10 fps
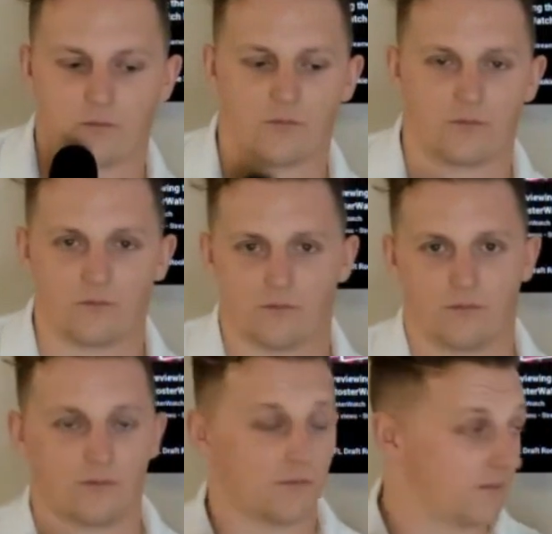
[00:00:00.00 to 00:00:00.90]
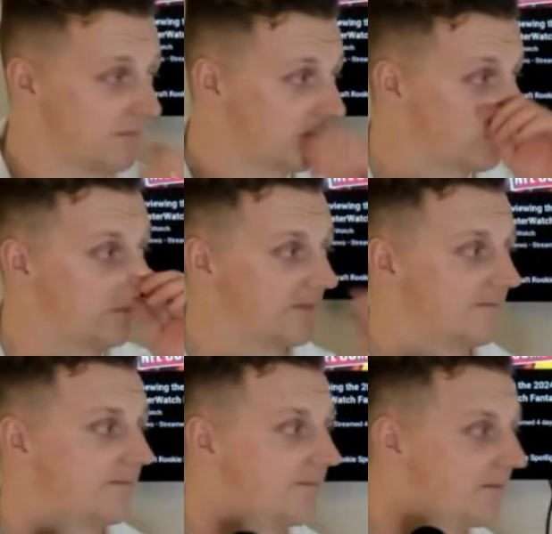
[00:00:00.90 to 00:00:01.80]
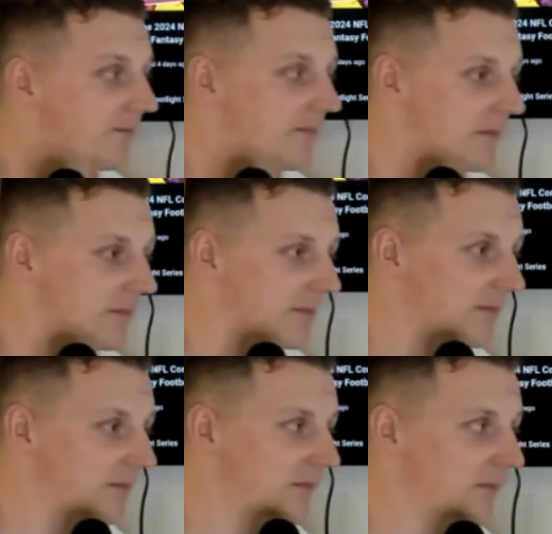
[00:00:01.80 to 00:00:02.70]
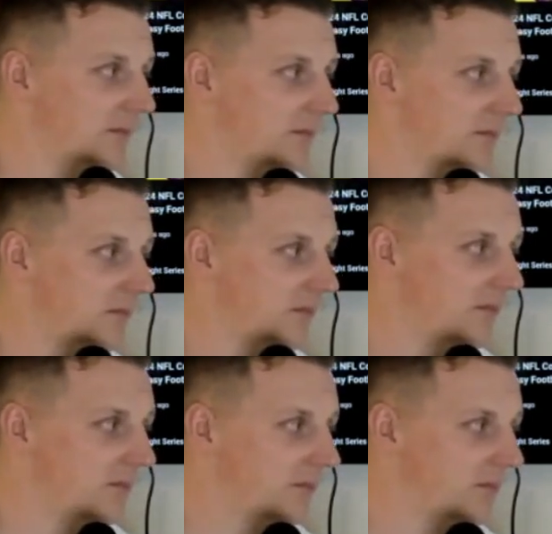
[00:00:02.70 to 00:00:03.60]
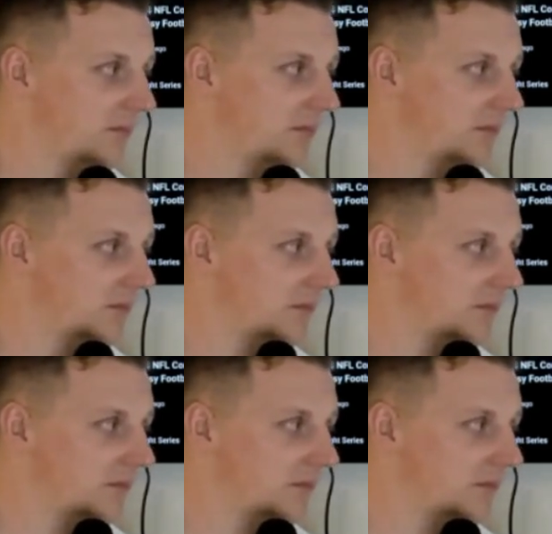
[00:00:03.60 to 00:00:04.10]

No words are spoken by the person on screen.